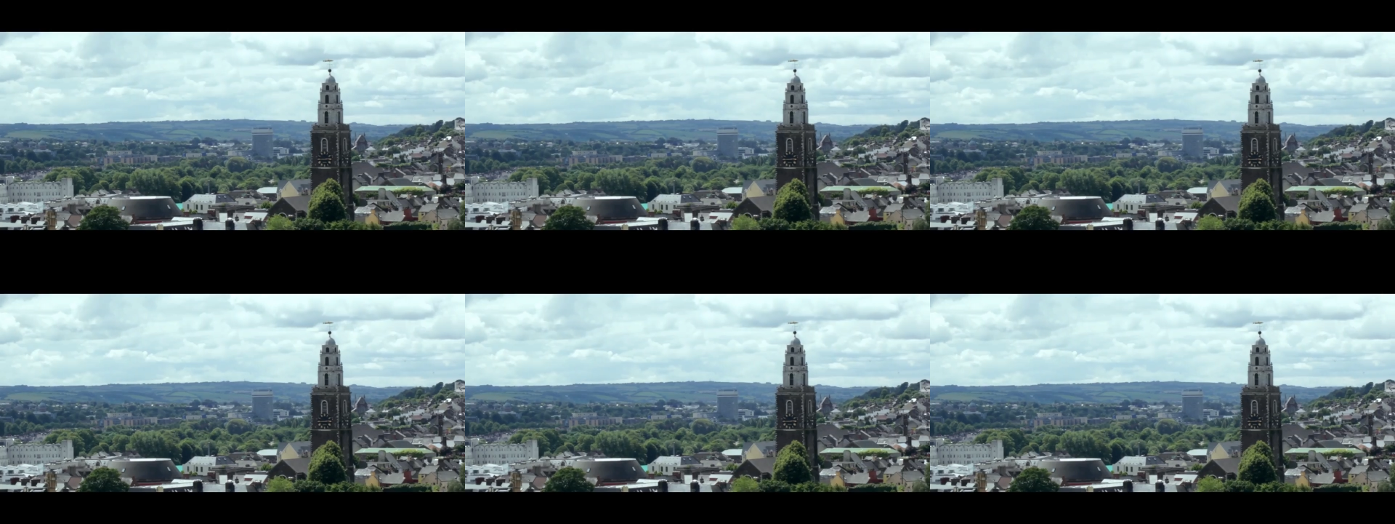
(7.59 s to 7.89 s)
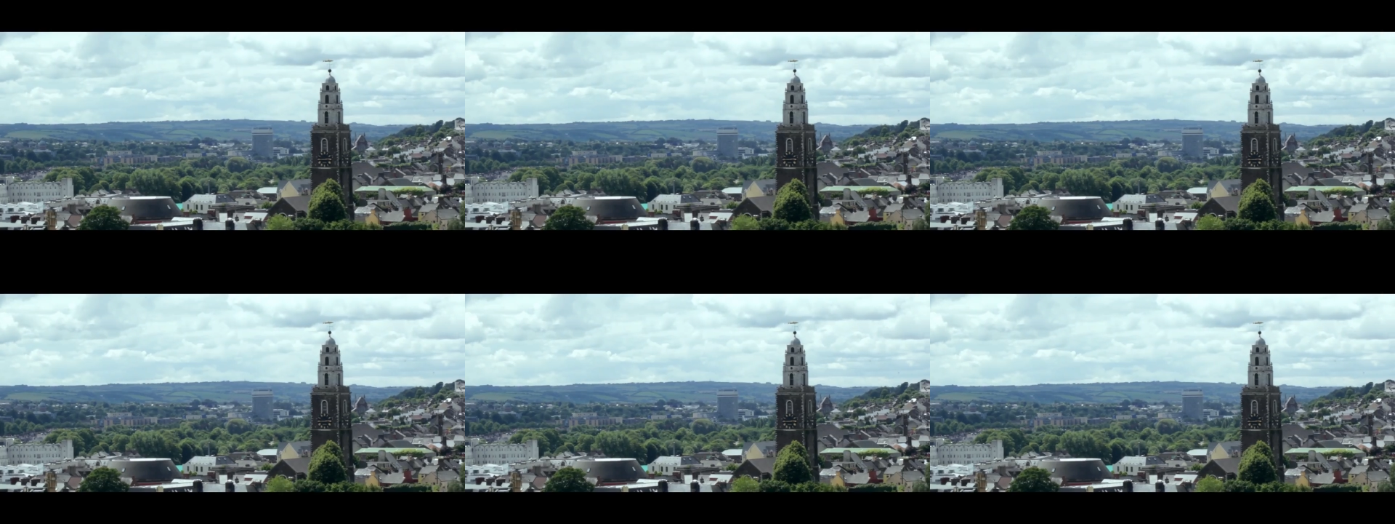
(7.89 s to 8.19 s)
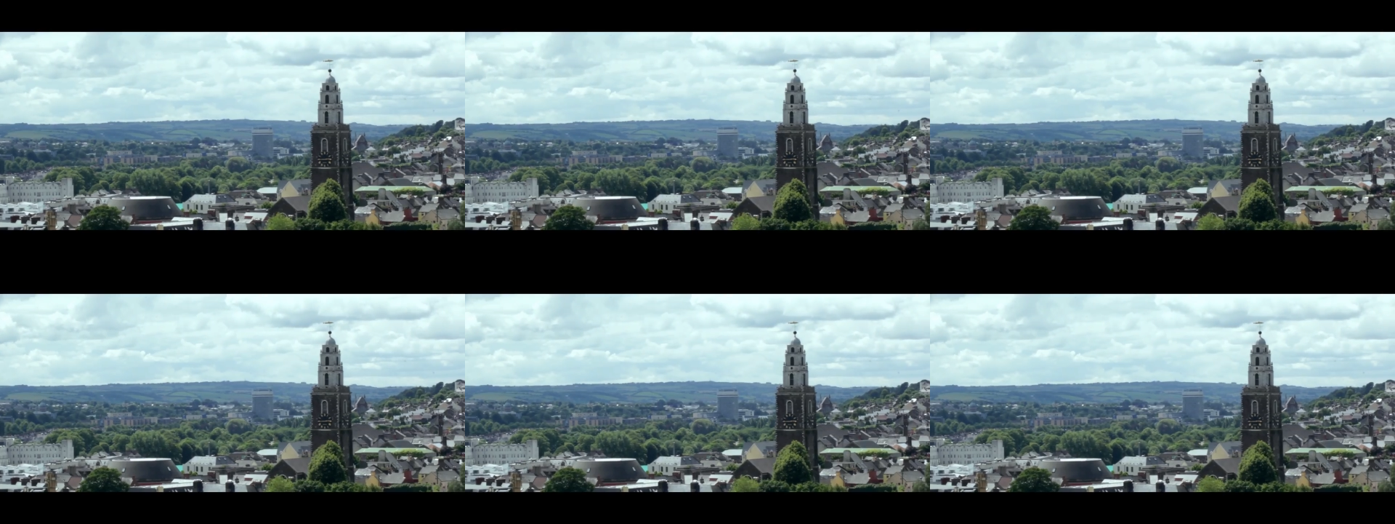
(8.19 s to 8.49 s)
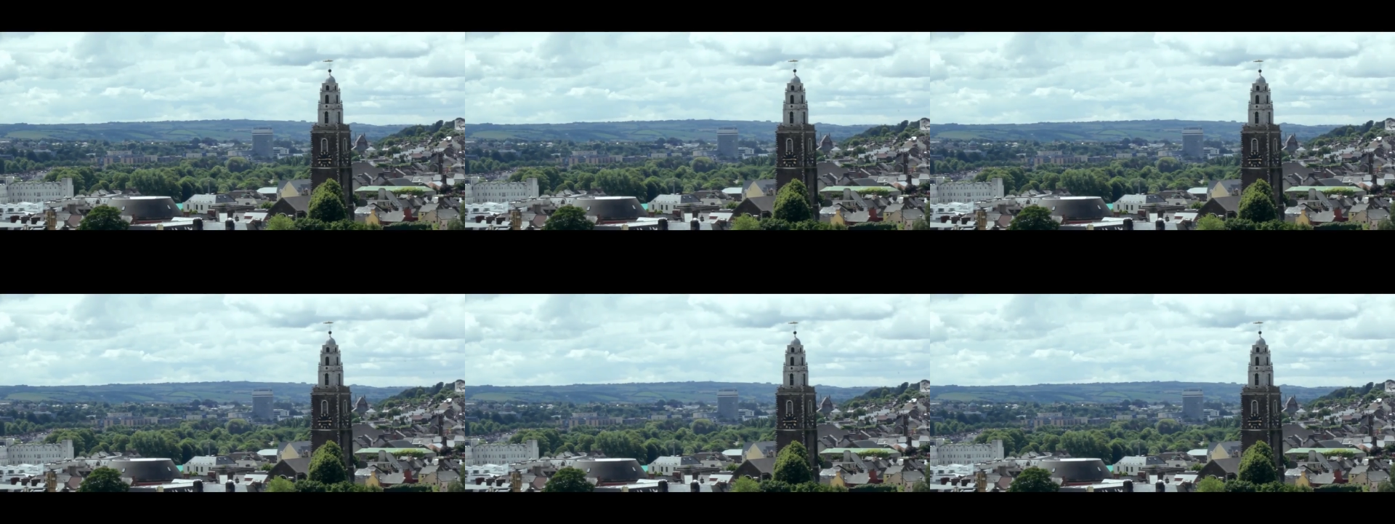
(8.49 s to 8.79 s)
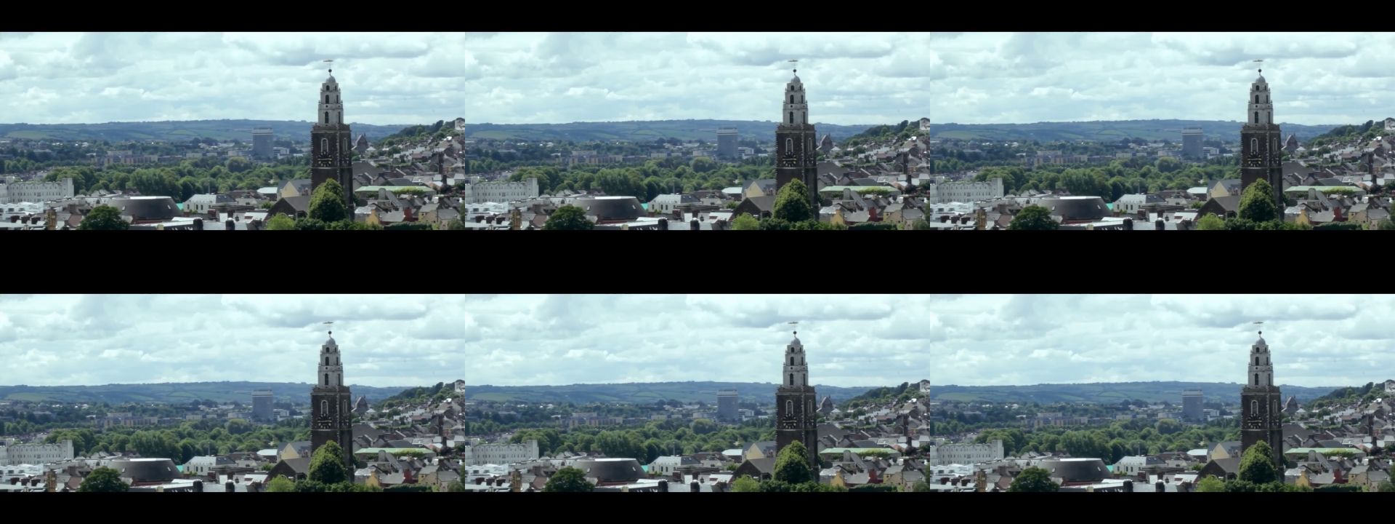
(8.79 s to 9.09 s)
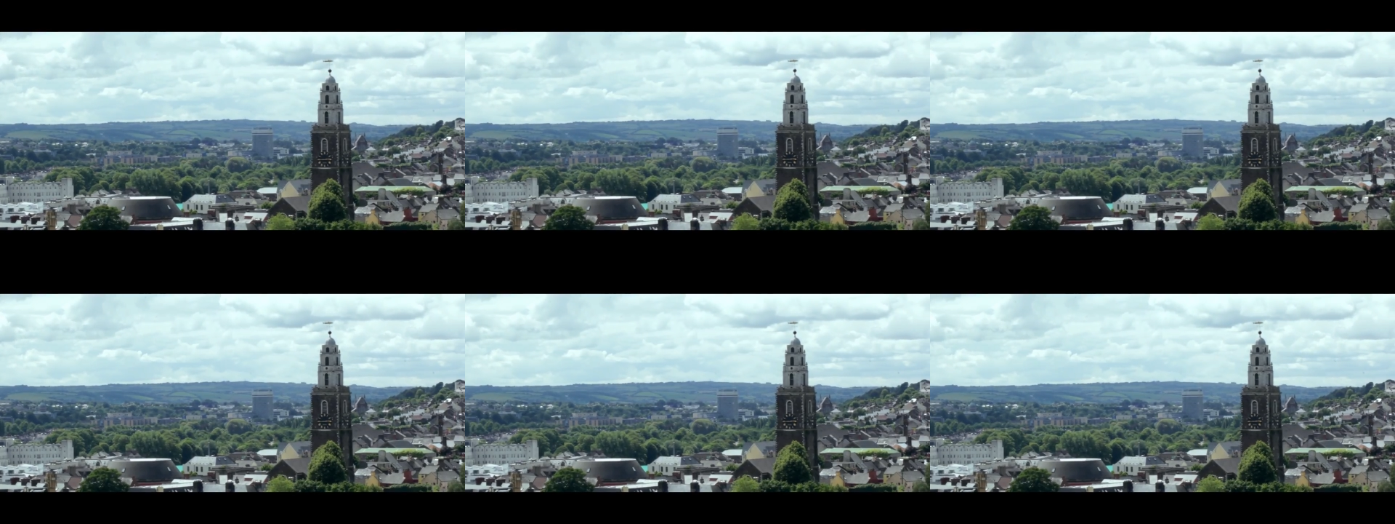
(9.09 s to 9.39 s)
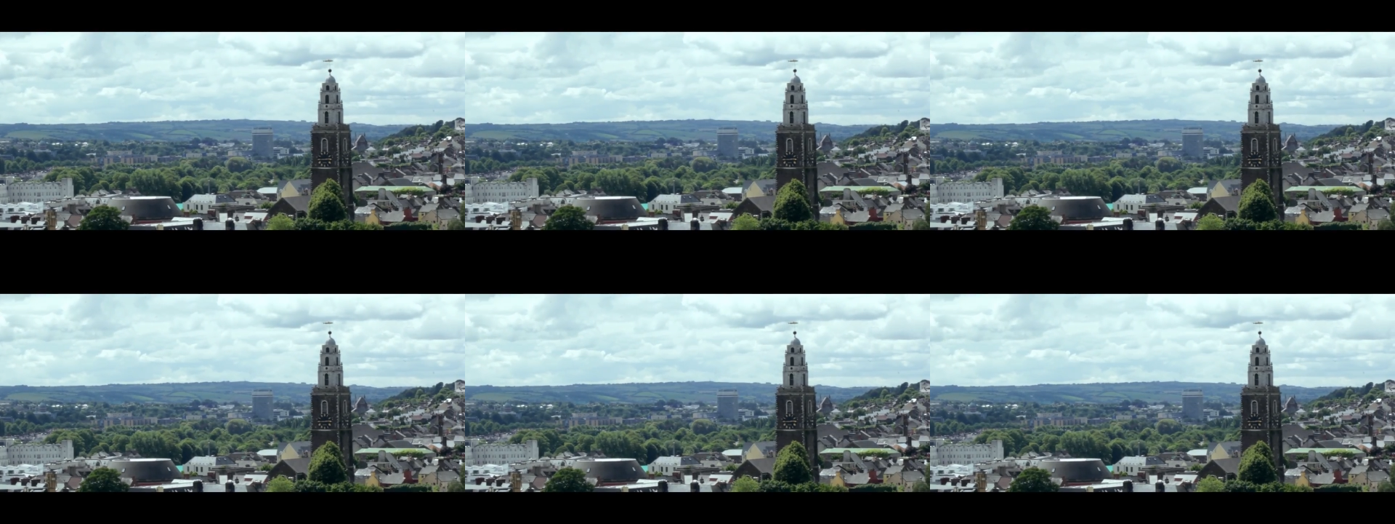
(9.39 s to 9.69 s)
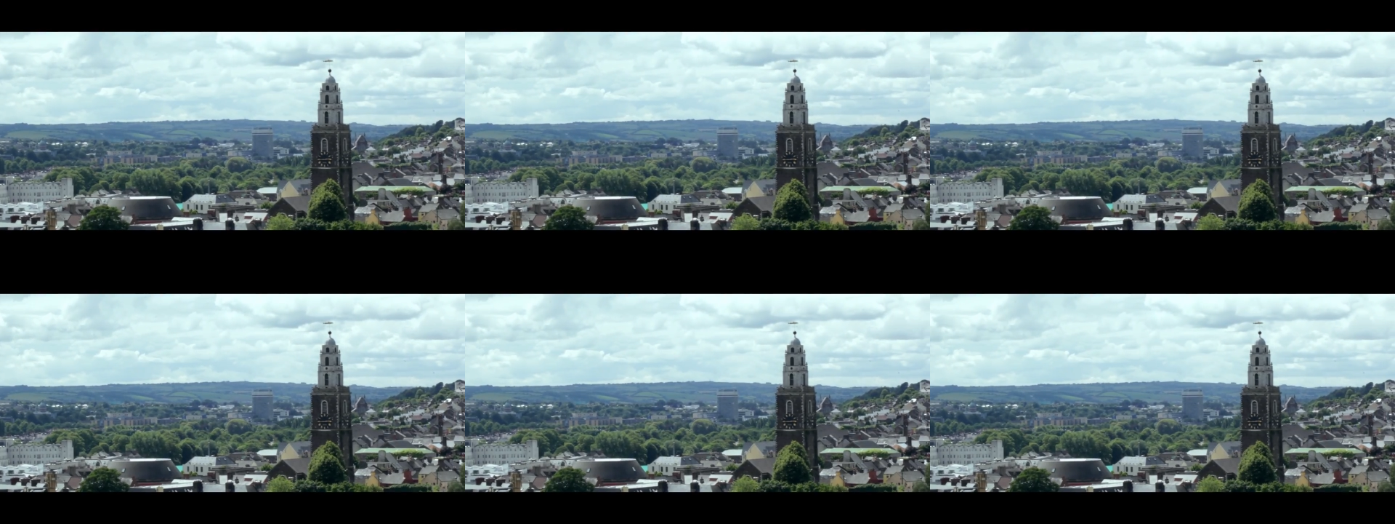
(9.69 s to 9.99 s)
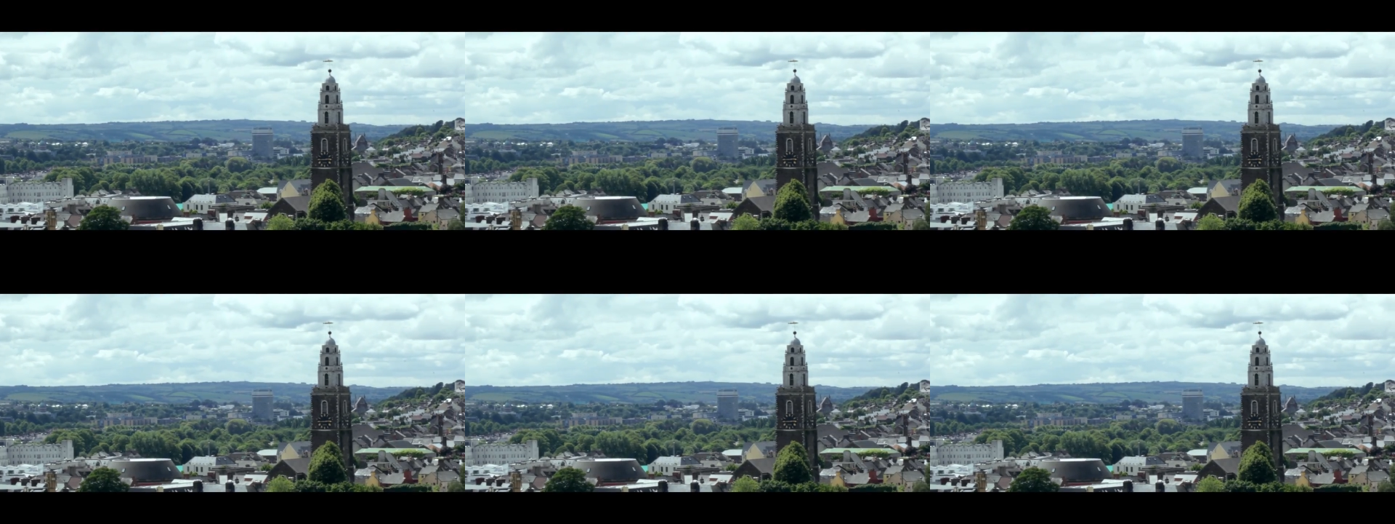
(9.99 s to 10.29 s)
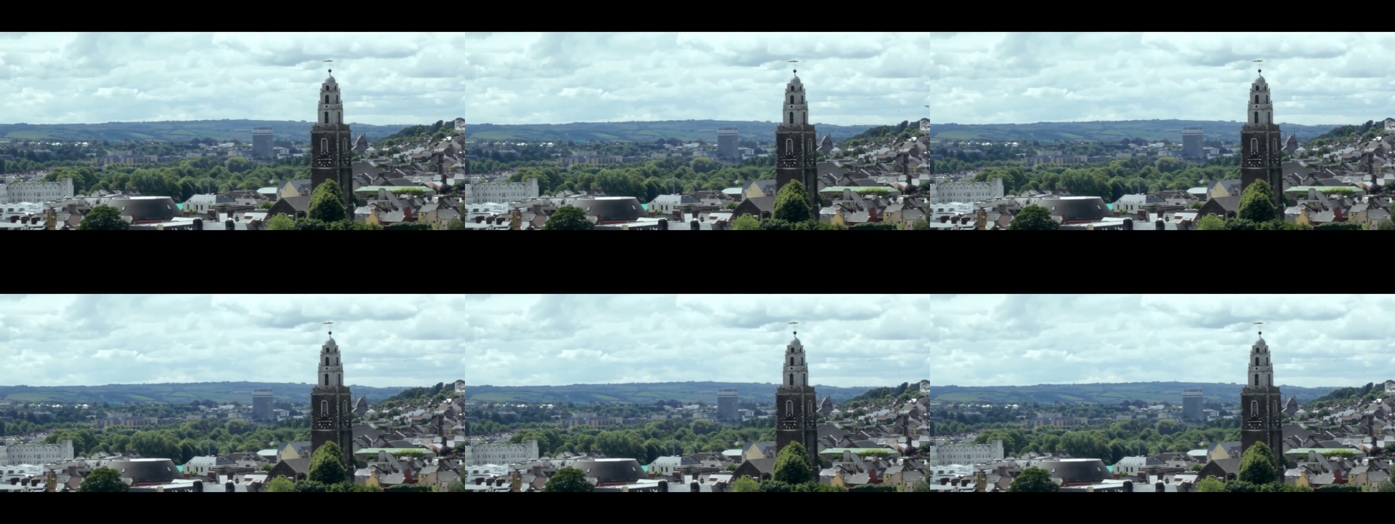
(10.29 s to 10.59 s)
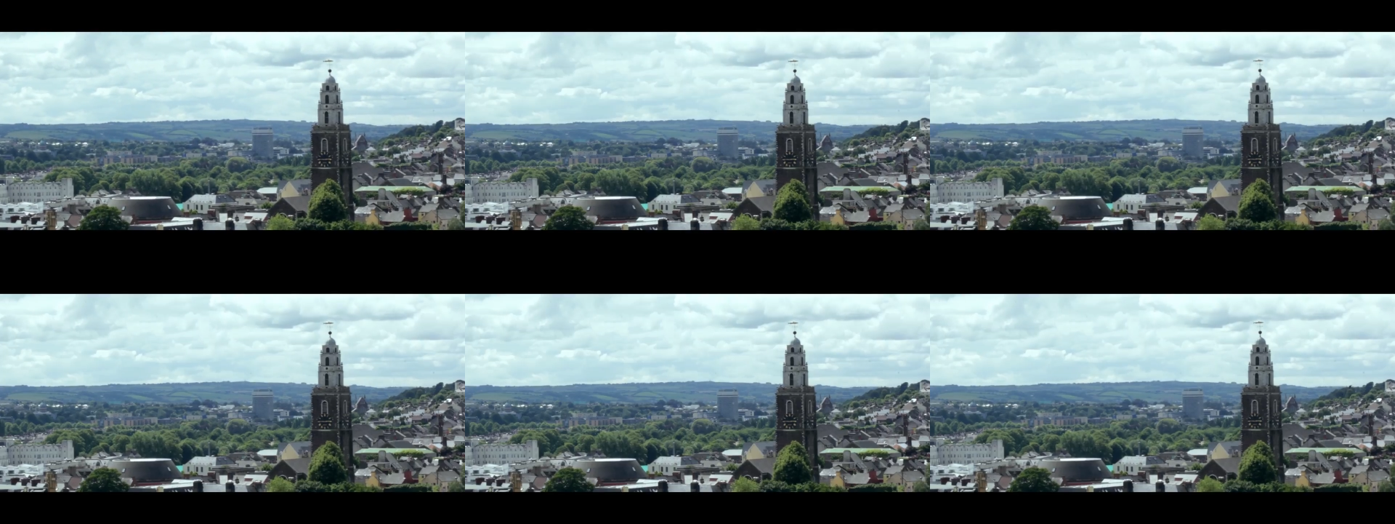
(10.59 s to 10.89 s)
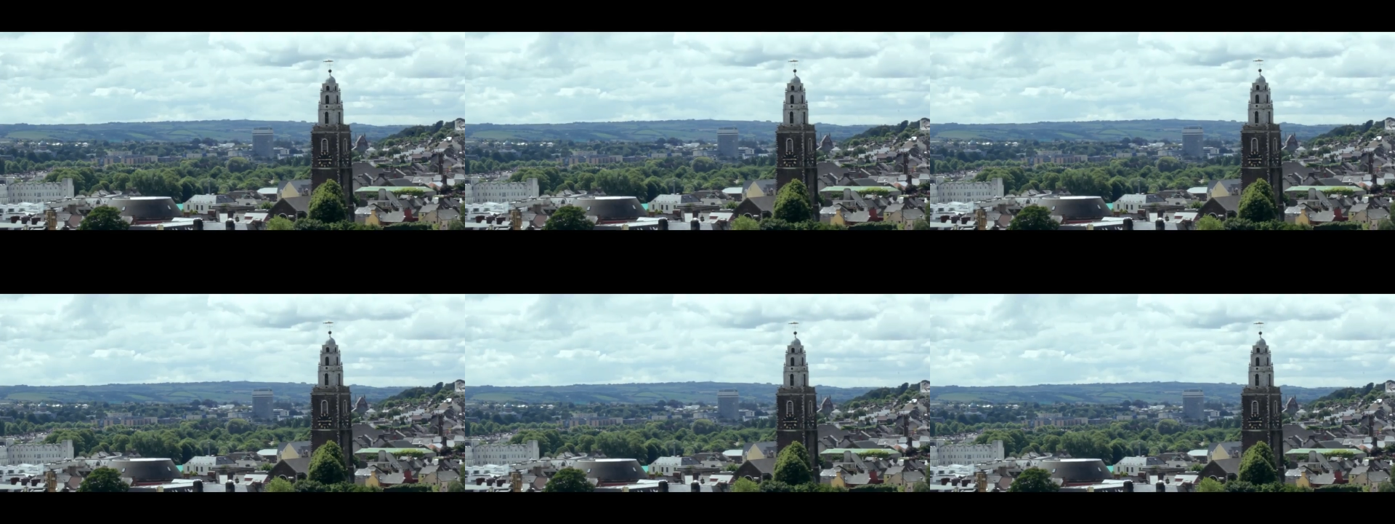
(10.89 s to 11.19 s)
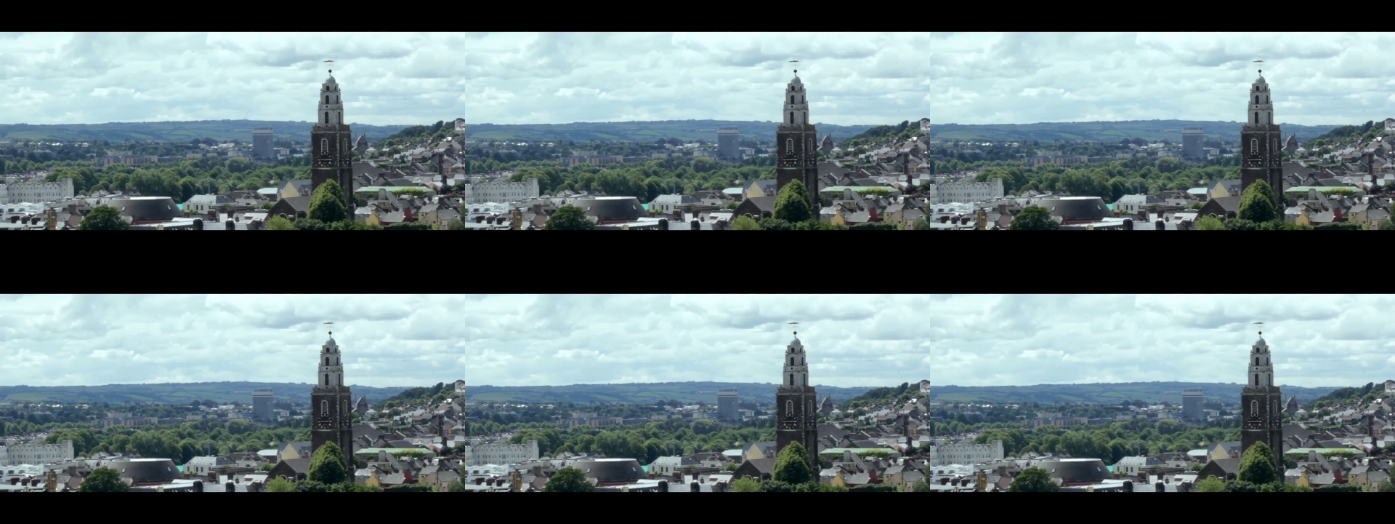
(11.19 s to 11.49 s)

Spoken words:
Nobody's mouth can be seen.